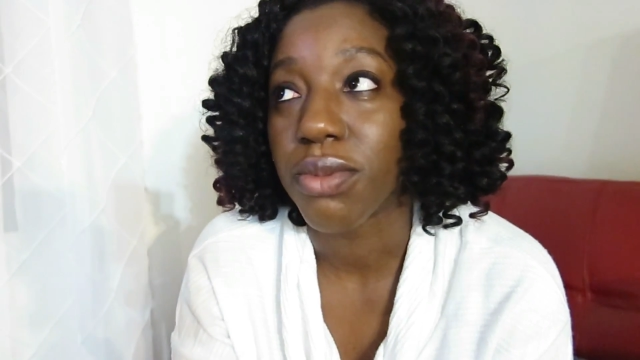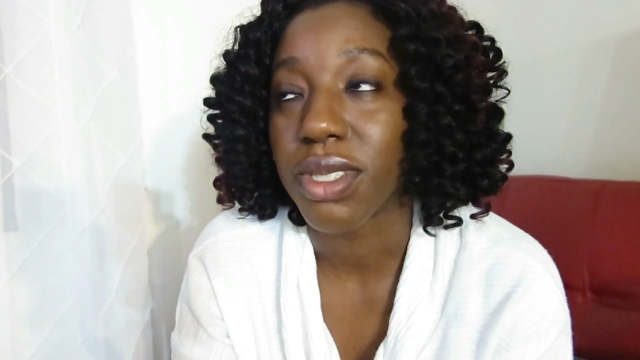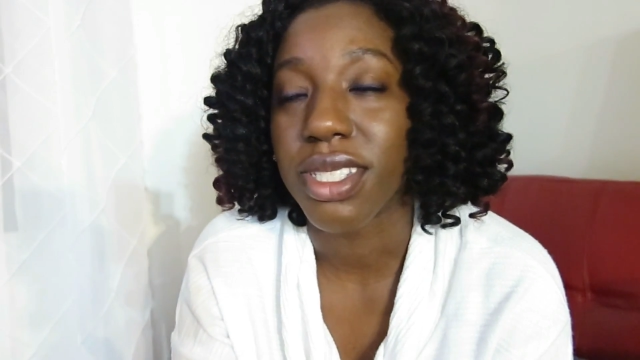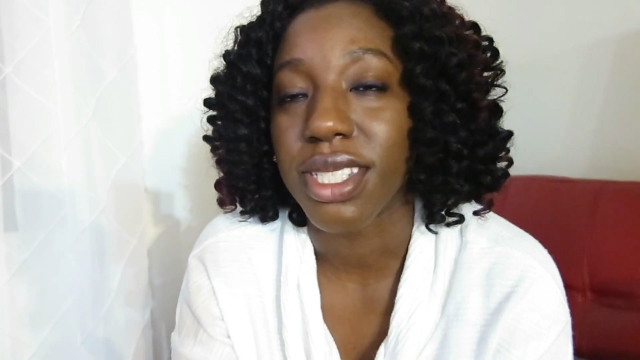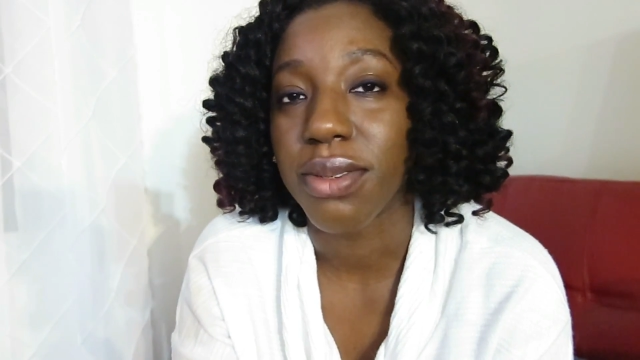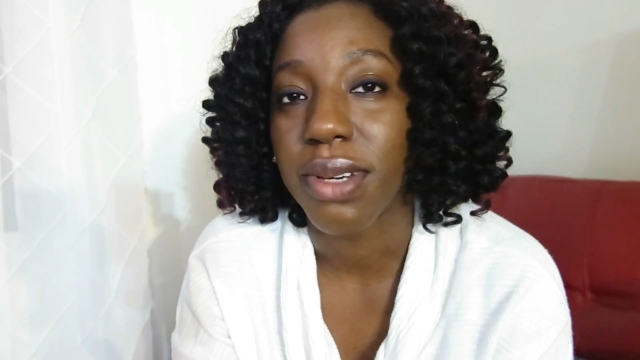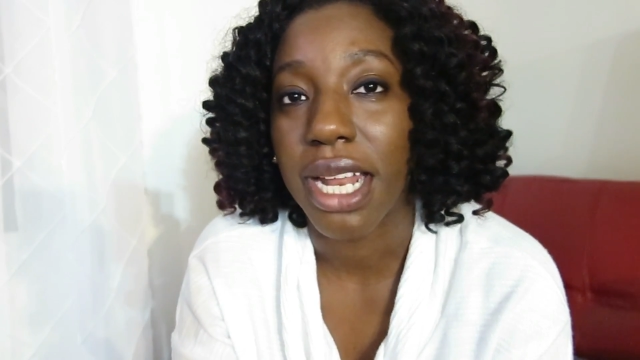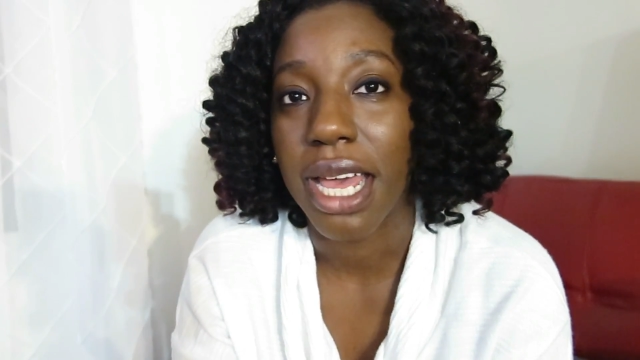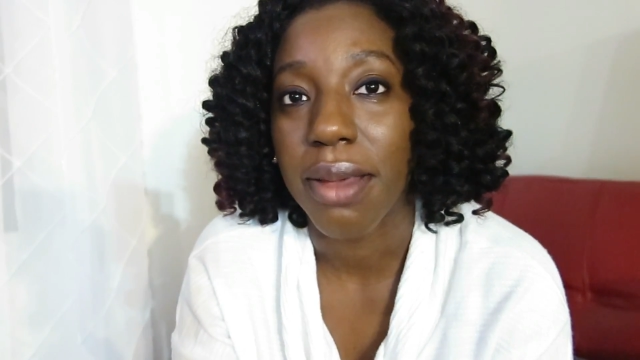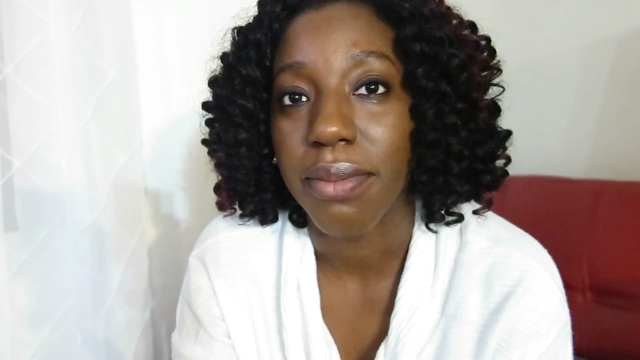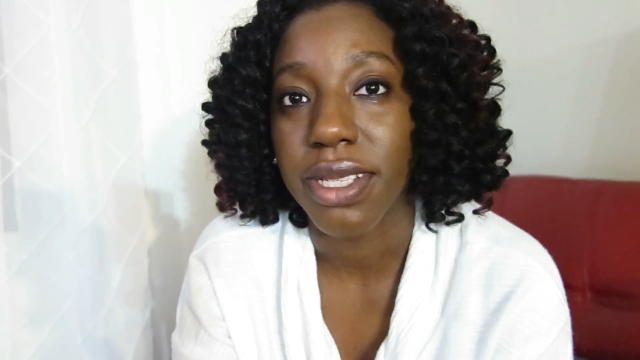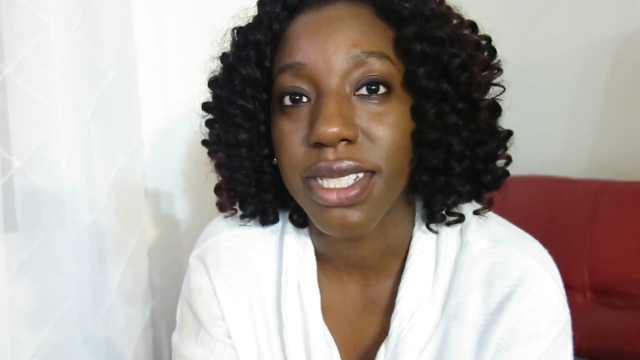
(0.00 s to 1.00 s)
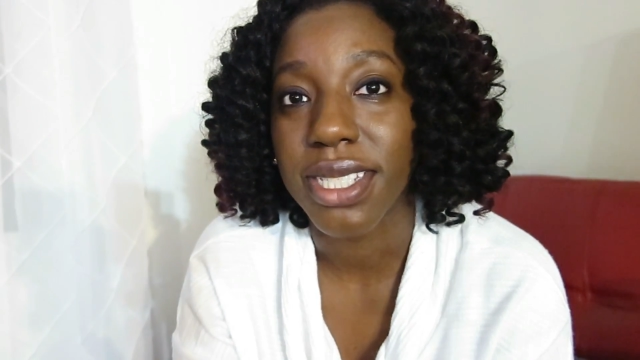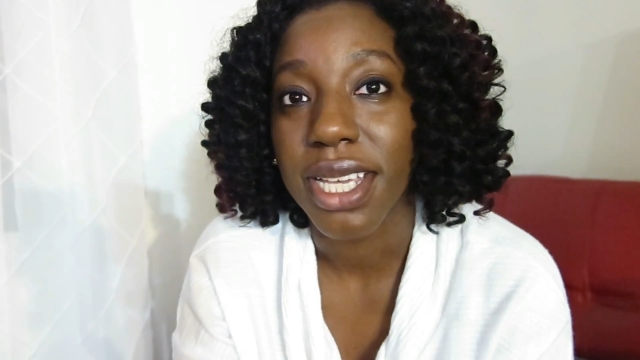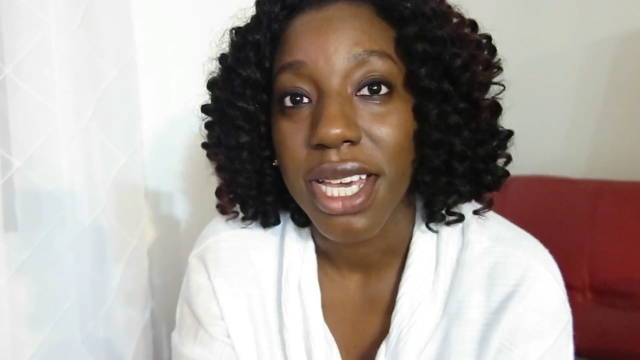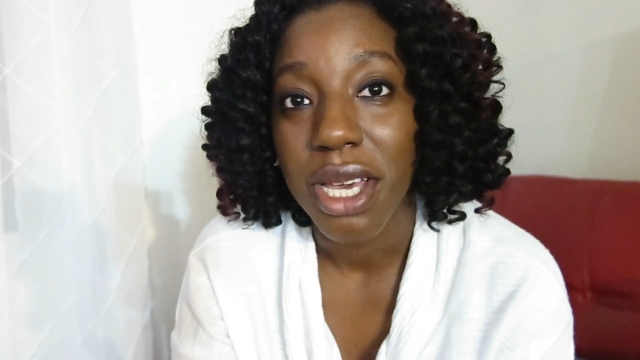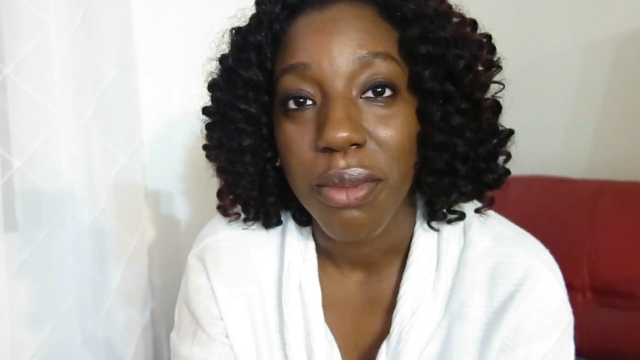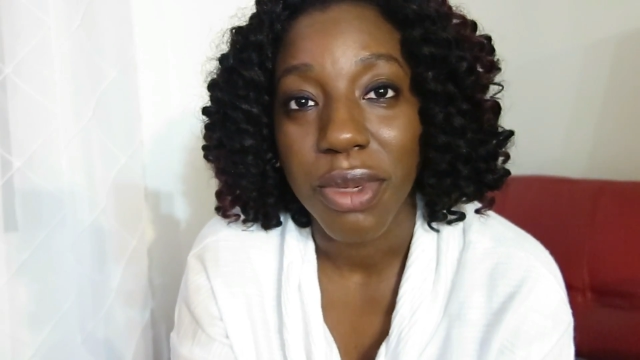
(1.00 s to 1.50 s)
We'll see what happens.
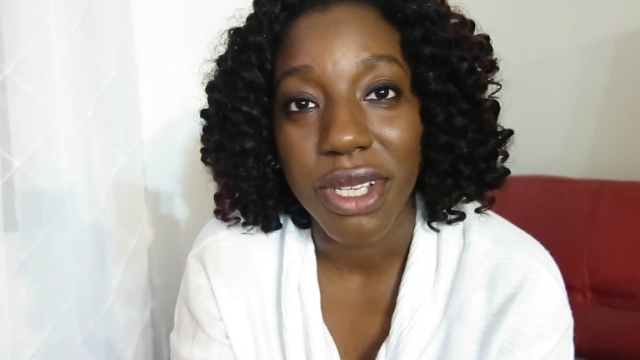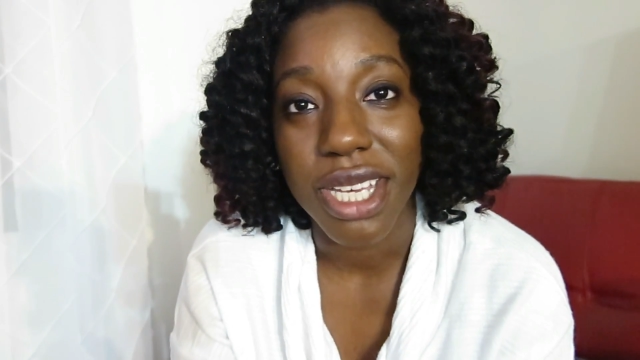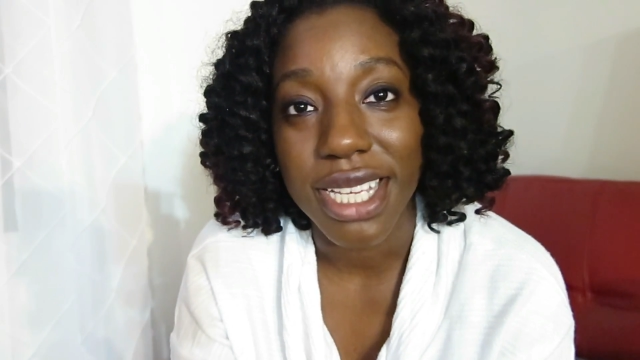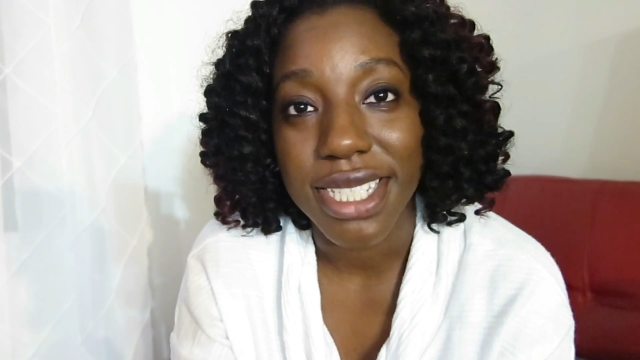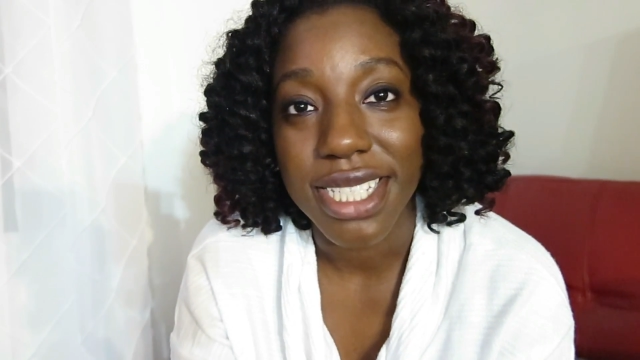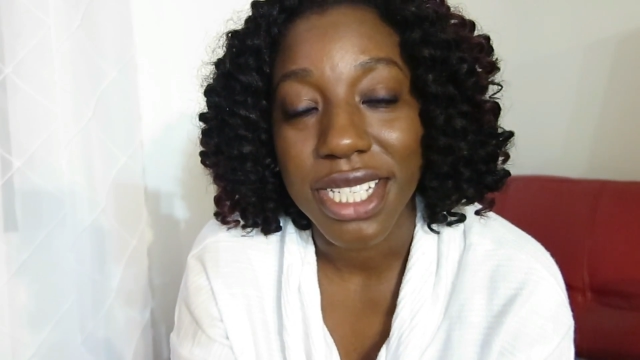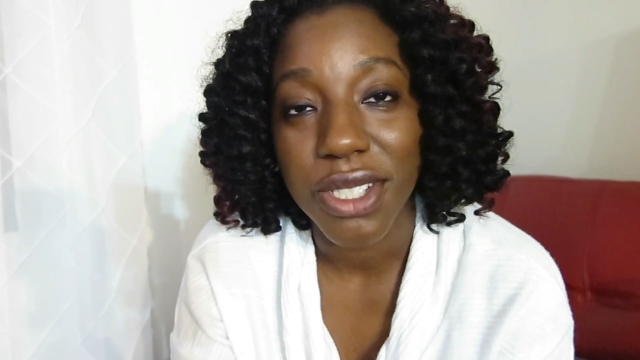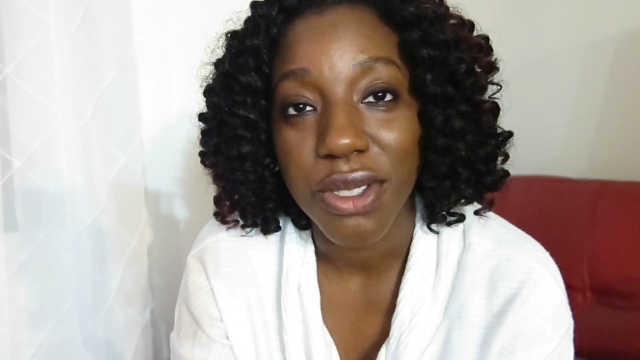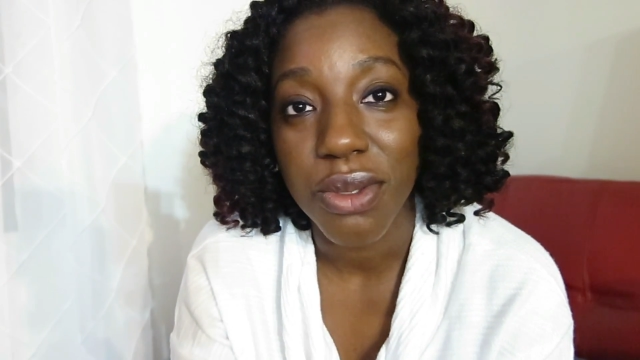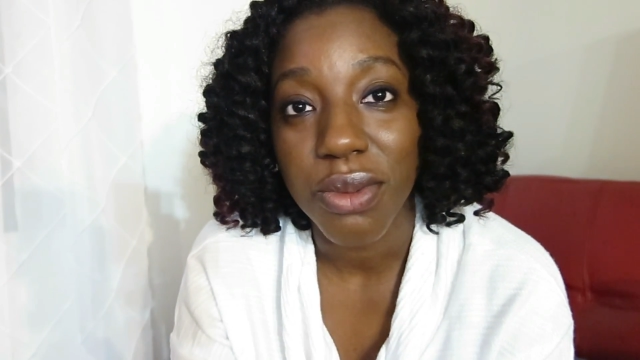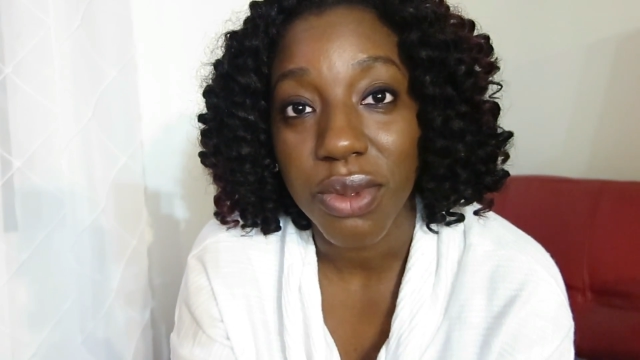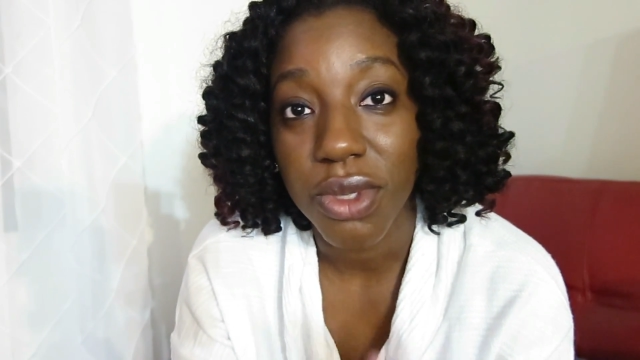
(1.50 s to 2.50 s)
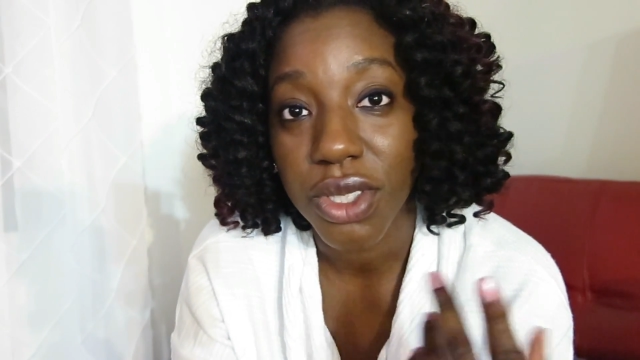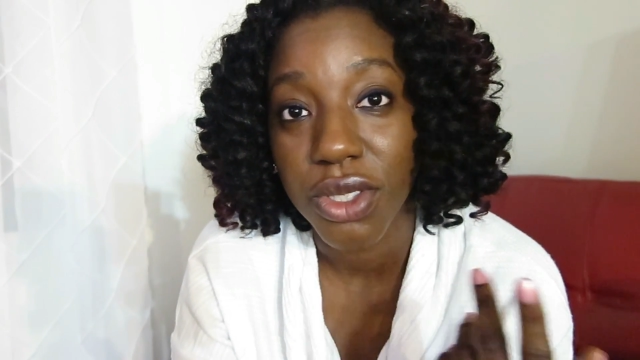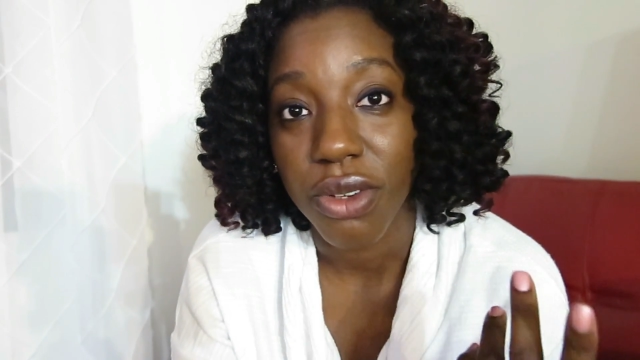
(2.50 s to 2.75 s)
But you guys stay tuned.